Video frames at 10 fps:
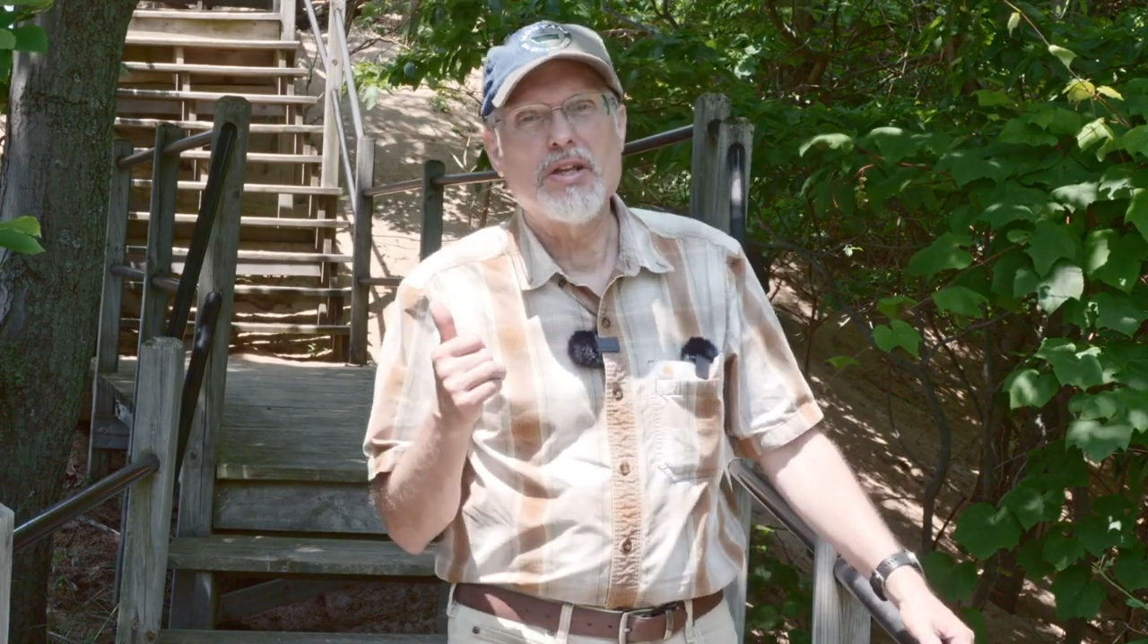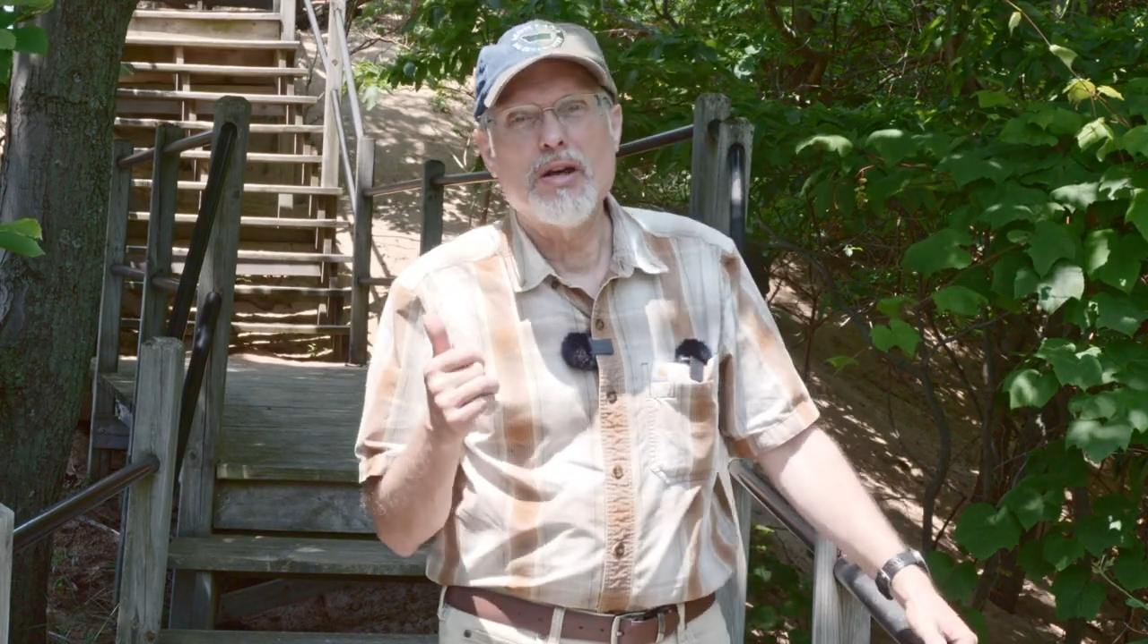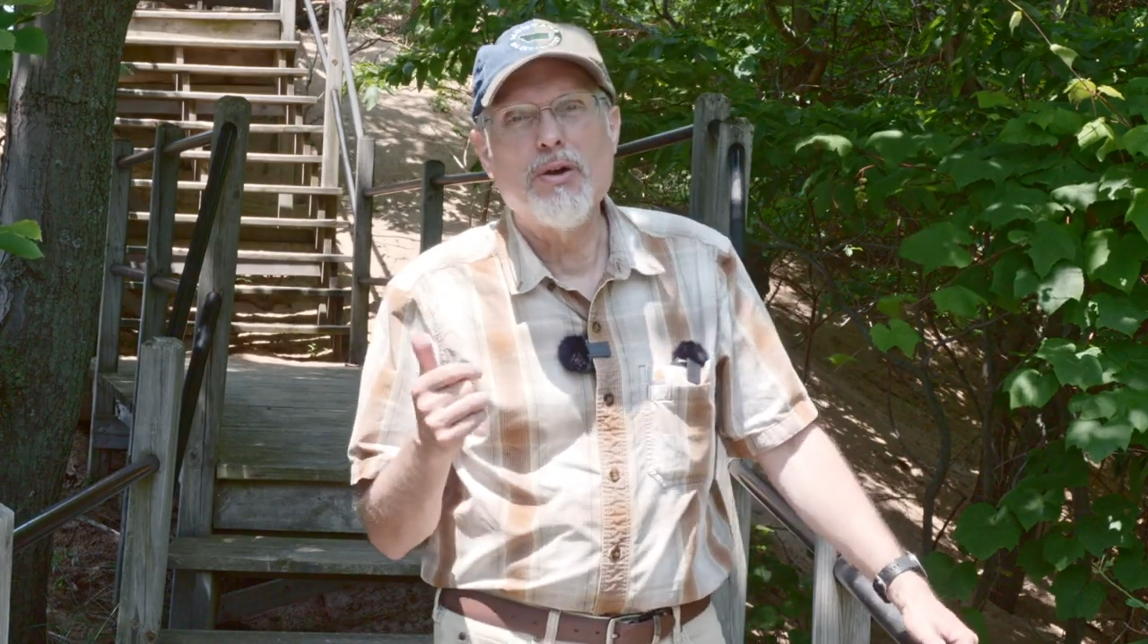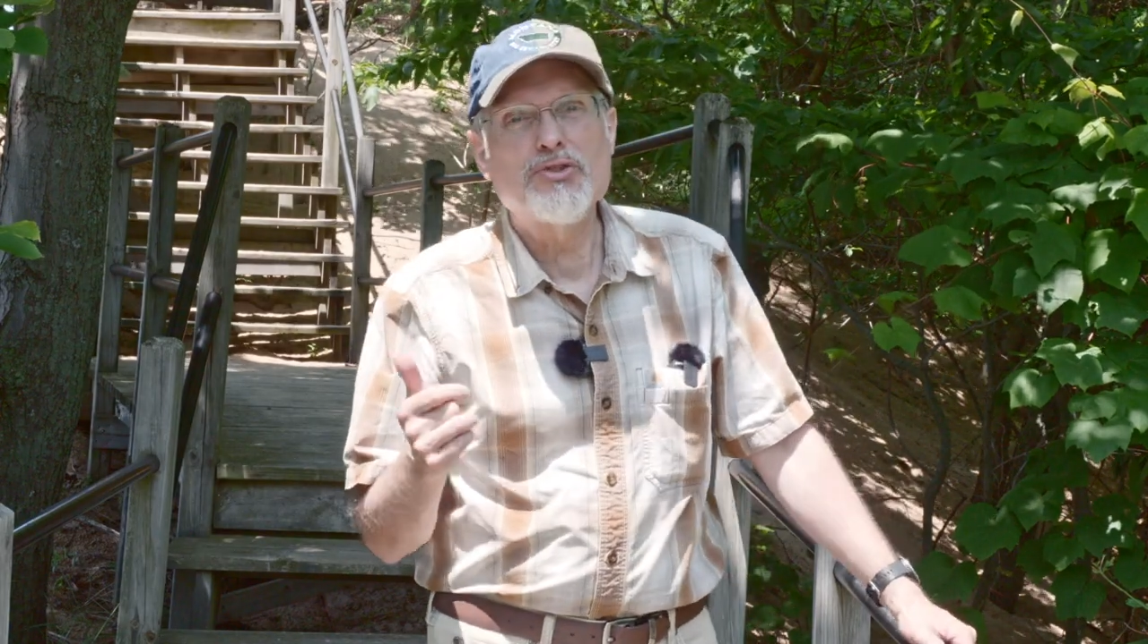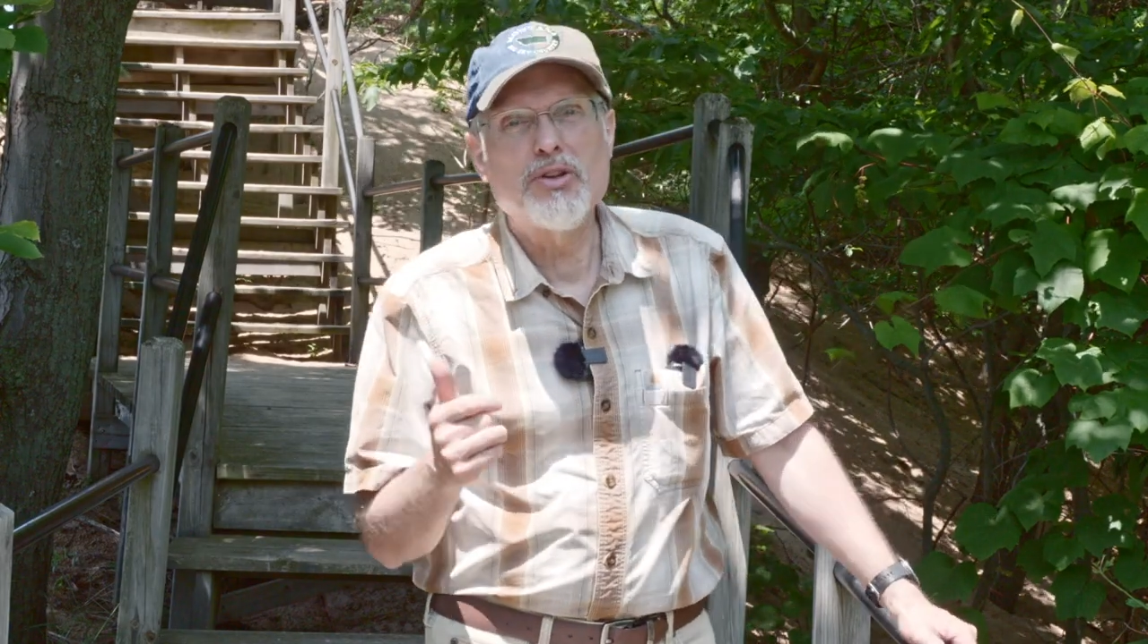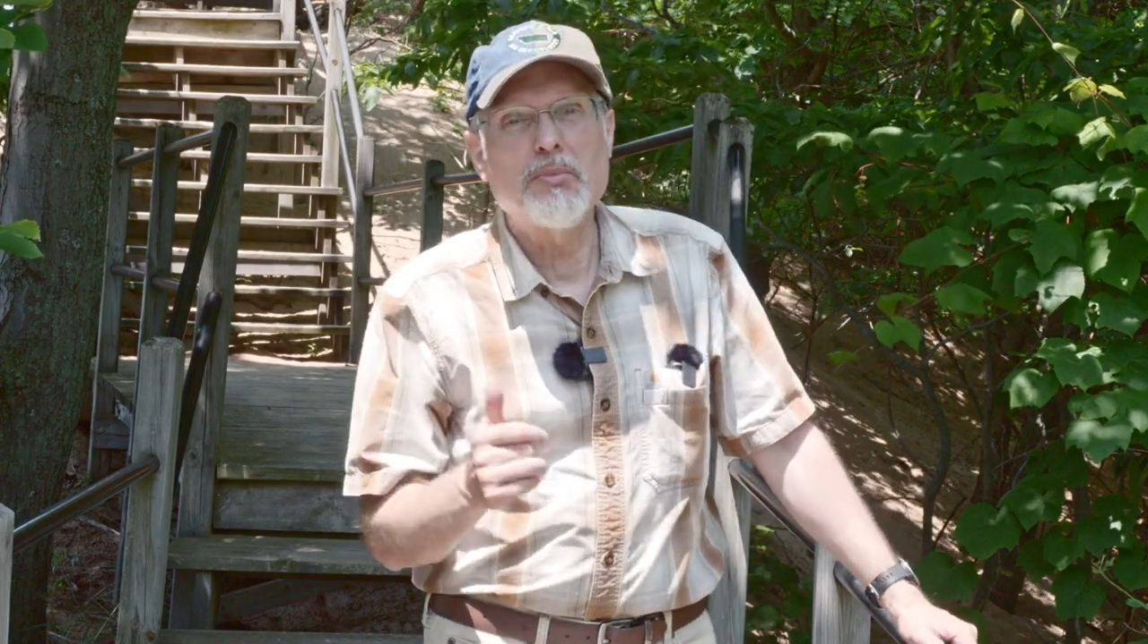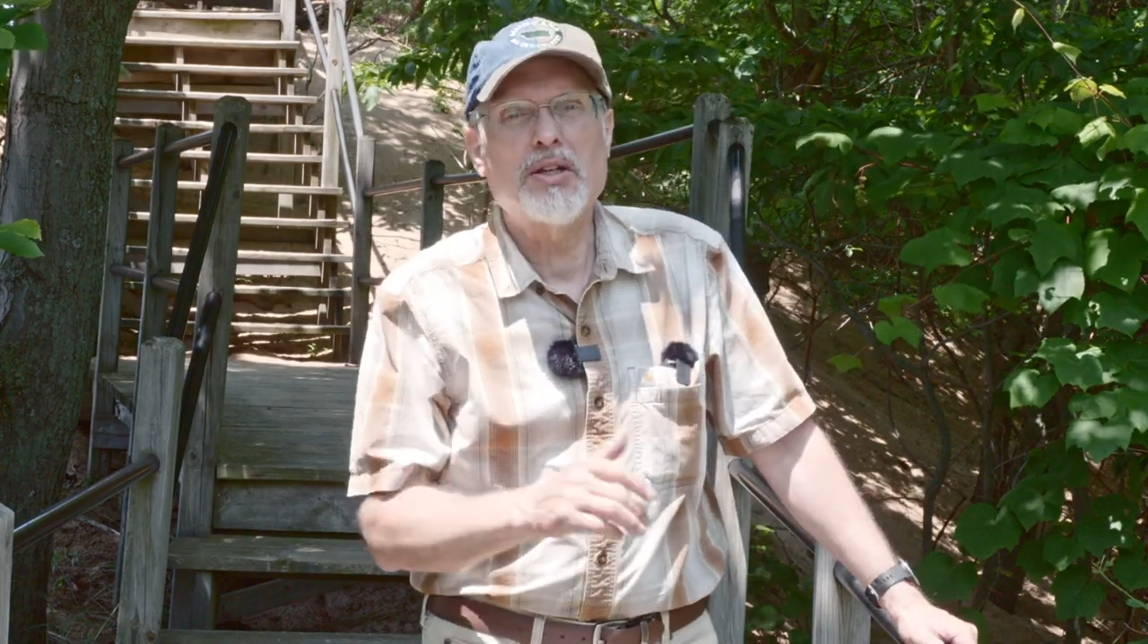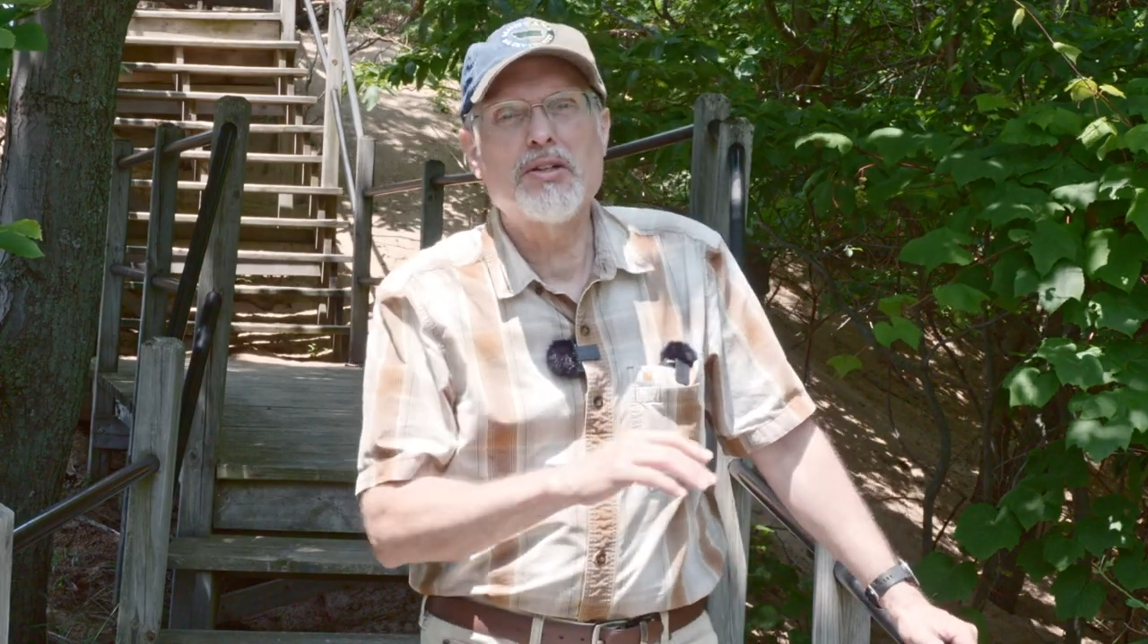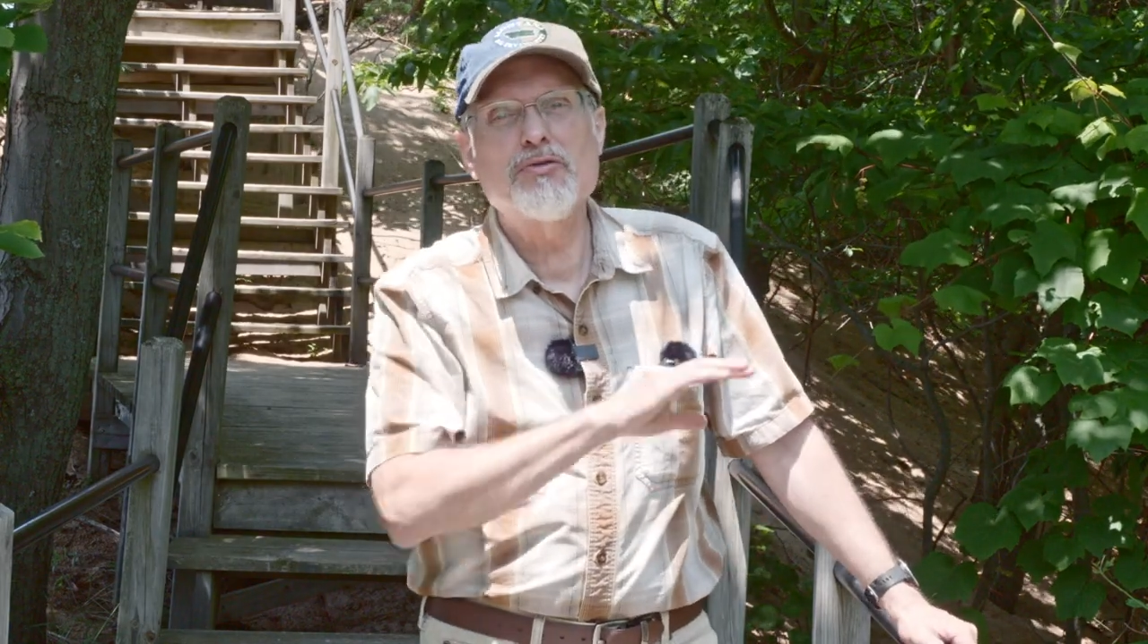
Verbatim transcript: the ultimate